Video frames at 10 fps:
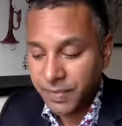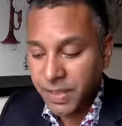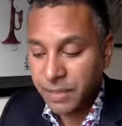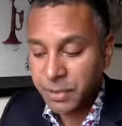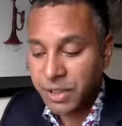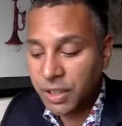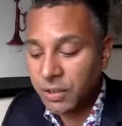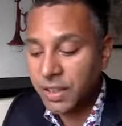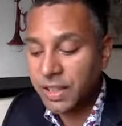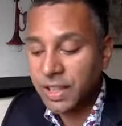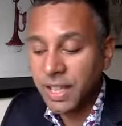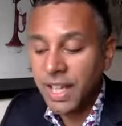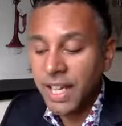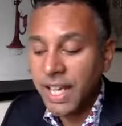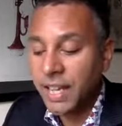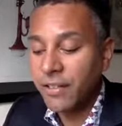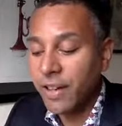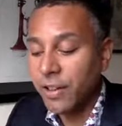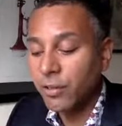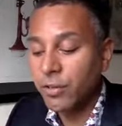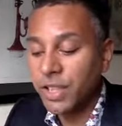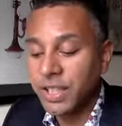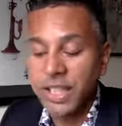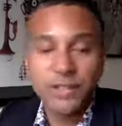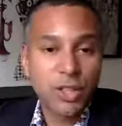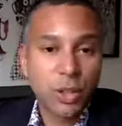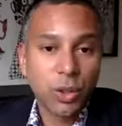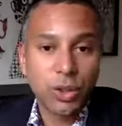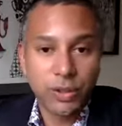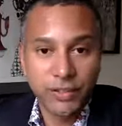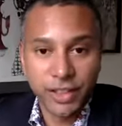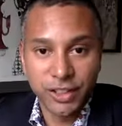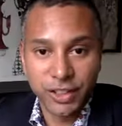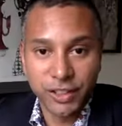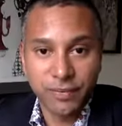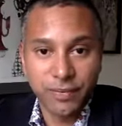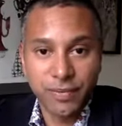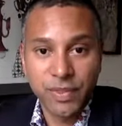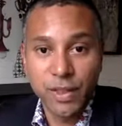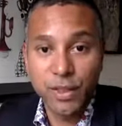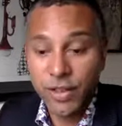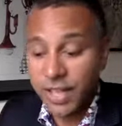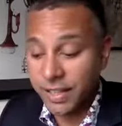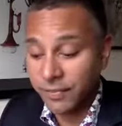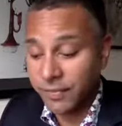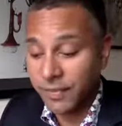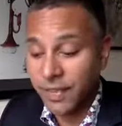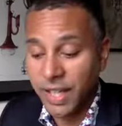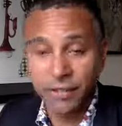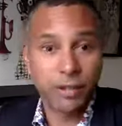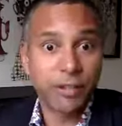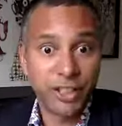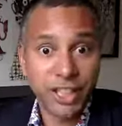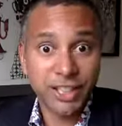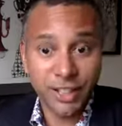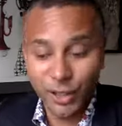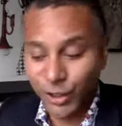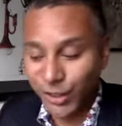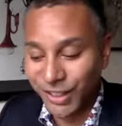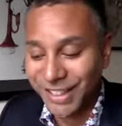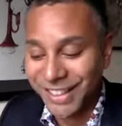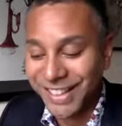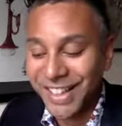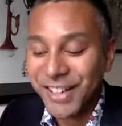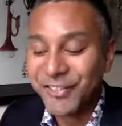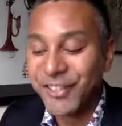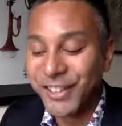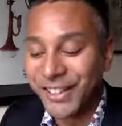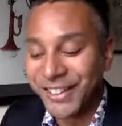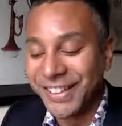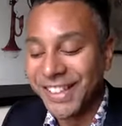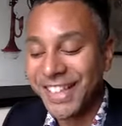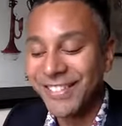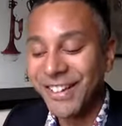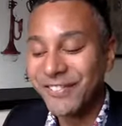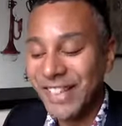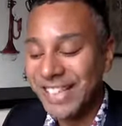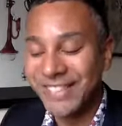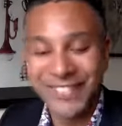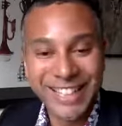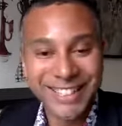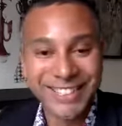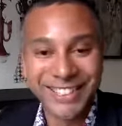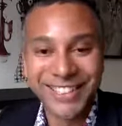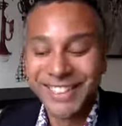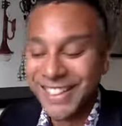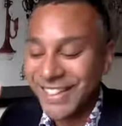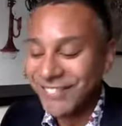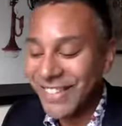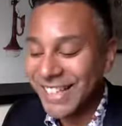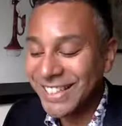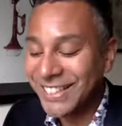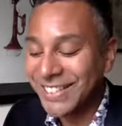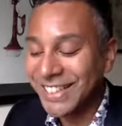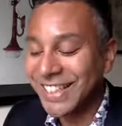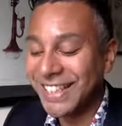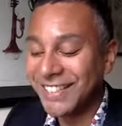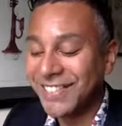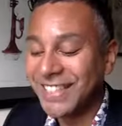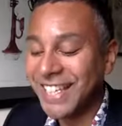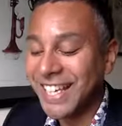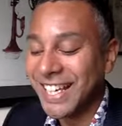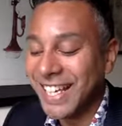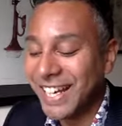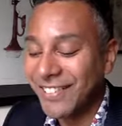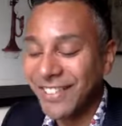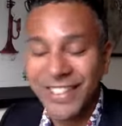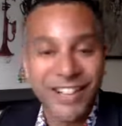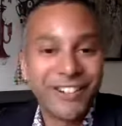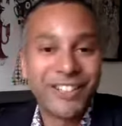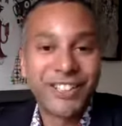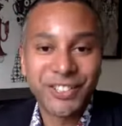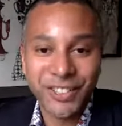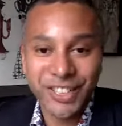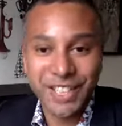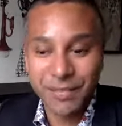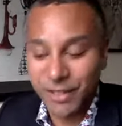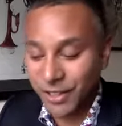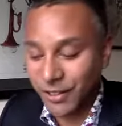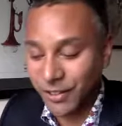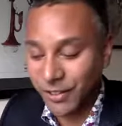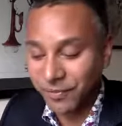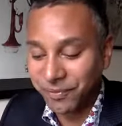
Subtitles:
Number 2 is hero receives call to adventure. 3, hero rejects the call. 4, hero meets mentor. Mentor gives hero courage to accept the call.